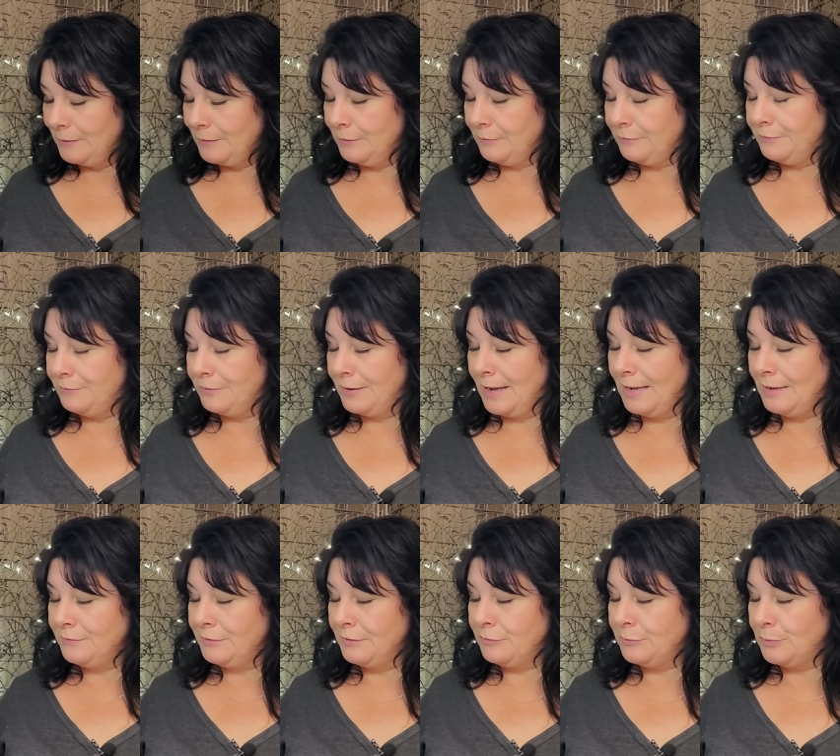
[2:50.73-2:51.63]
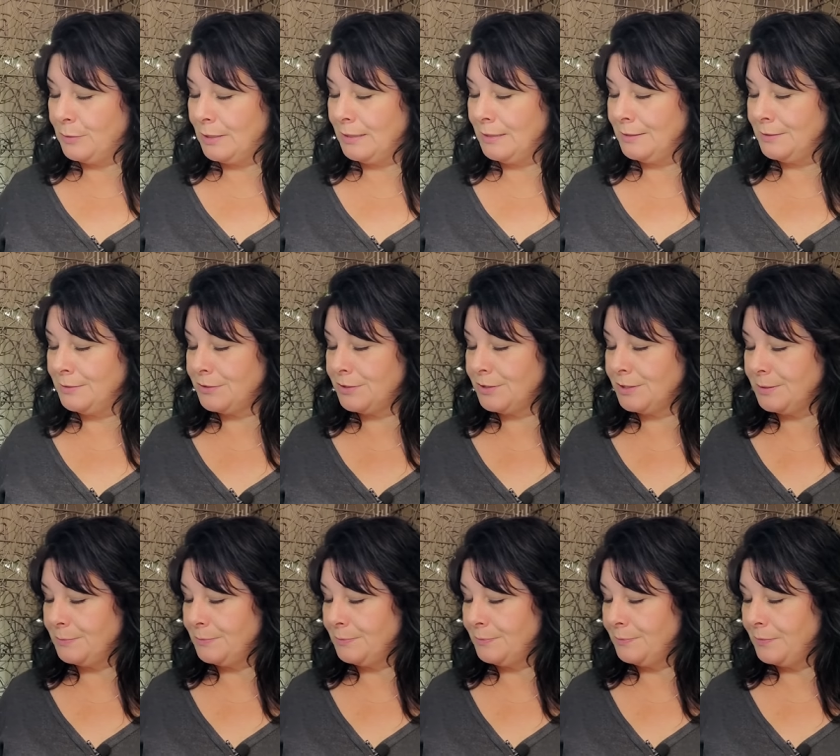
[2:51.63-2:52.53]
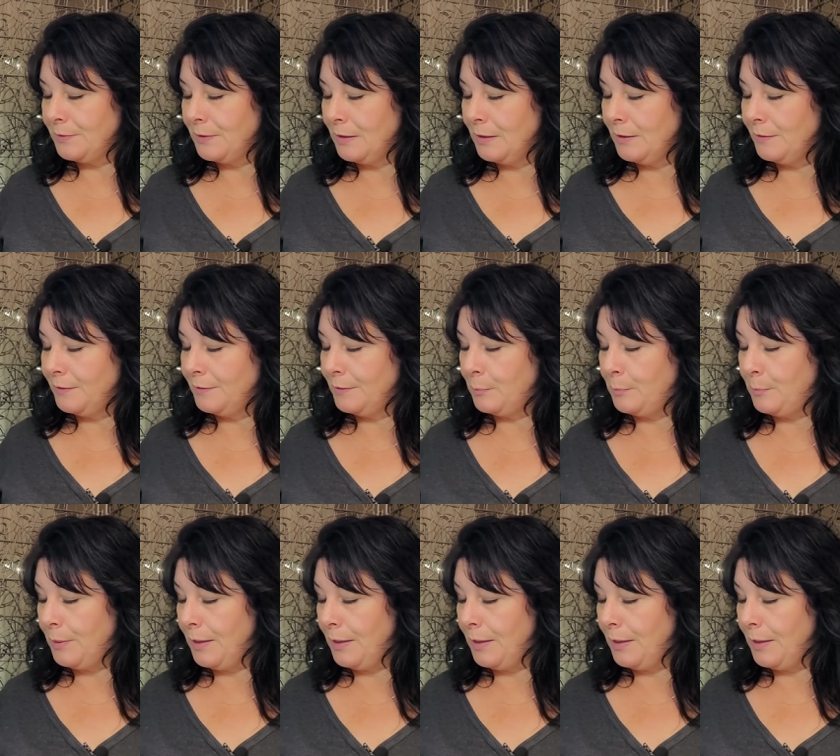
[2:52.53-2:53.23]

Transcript: the five of wands the